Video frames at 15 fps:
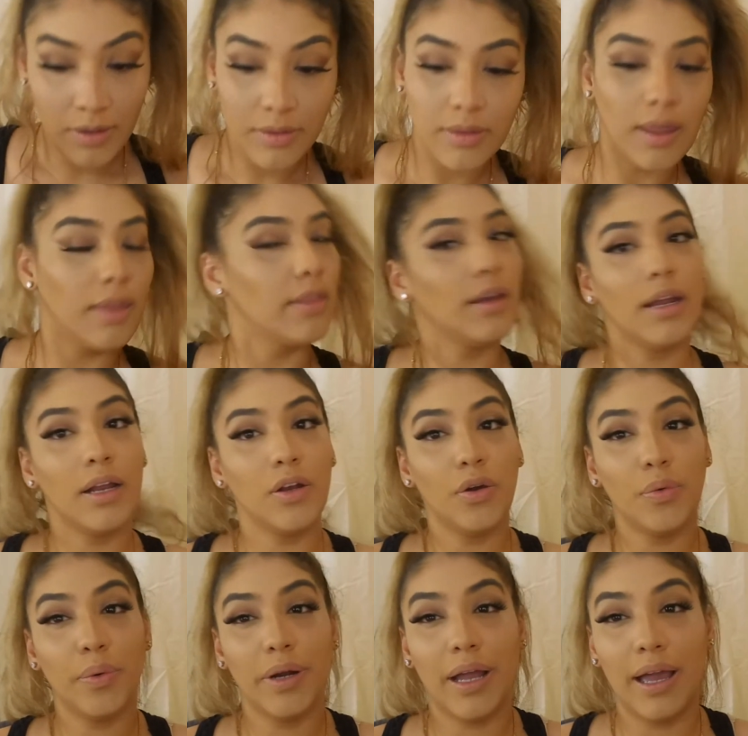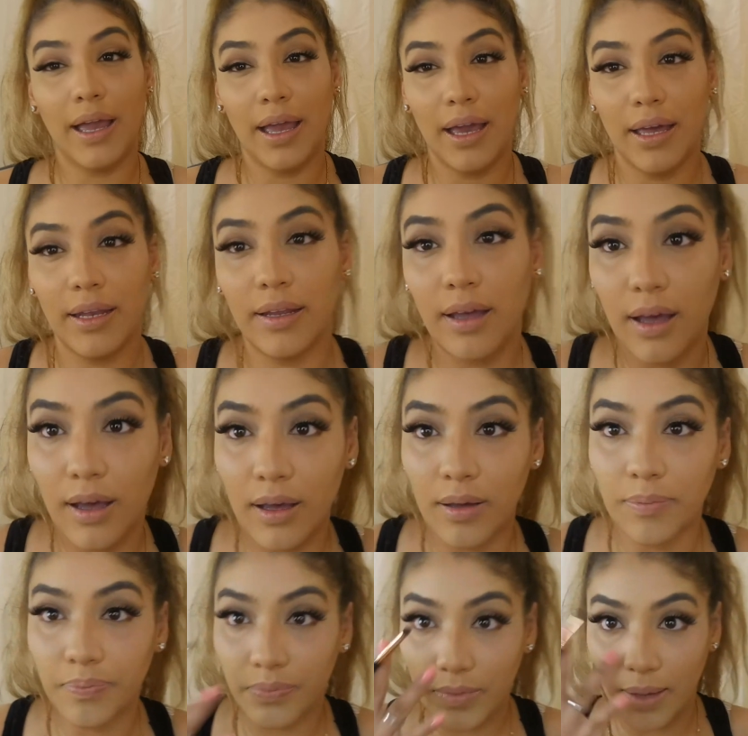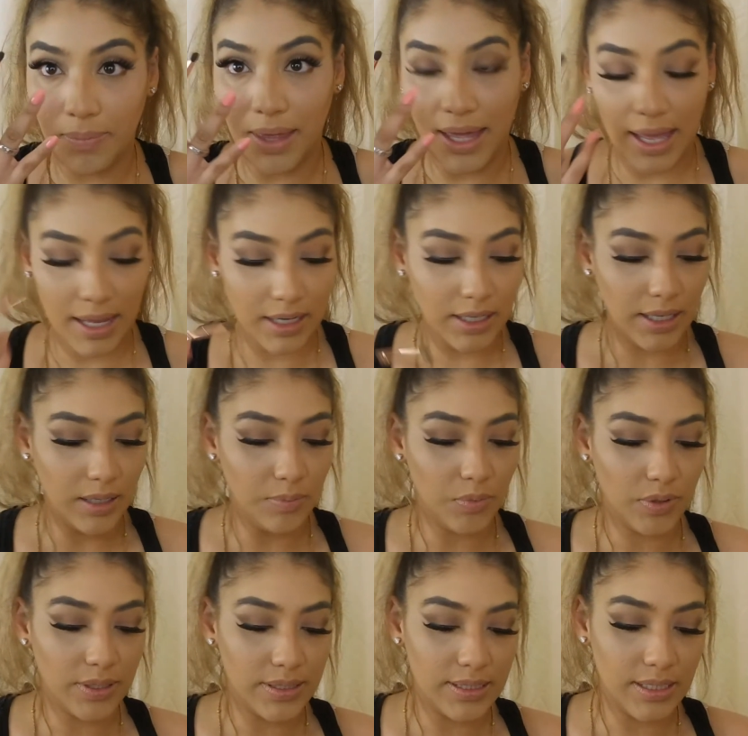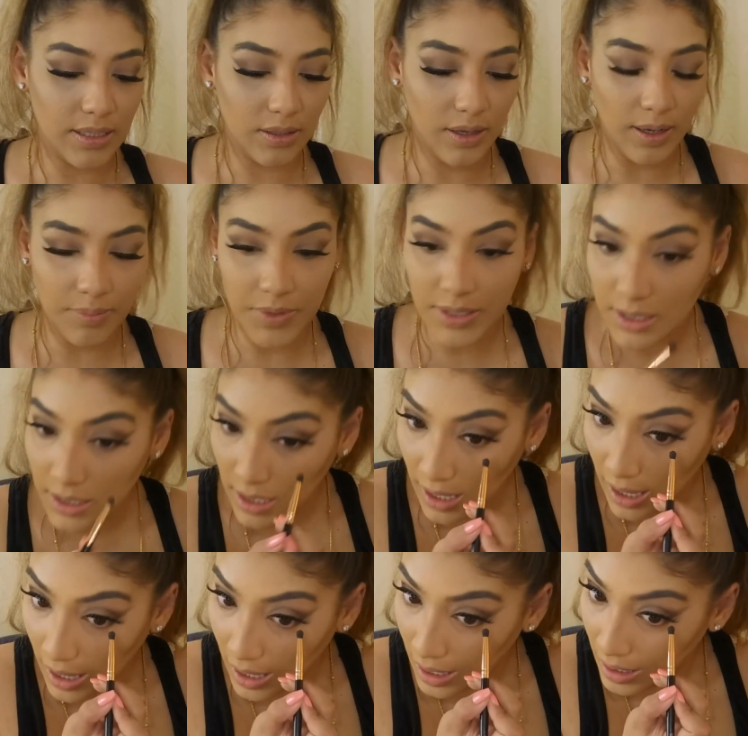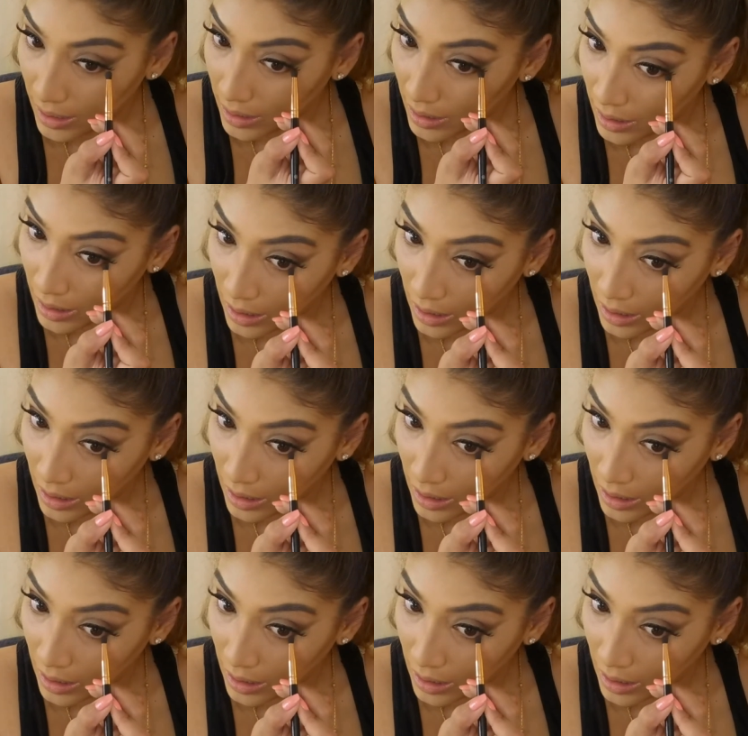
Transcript: now that I know I'm not adding any more concealer, I'm just gonna add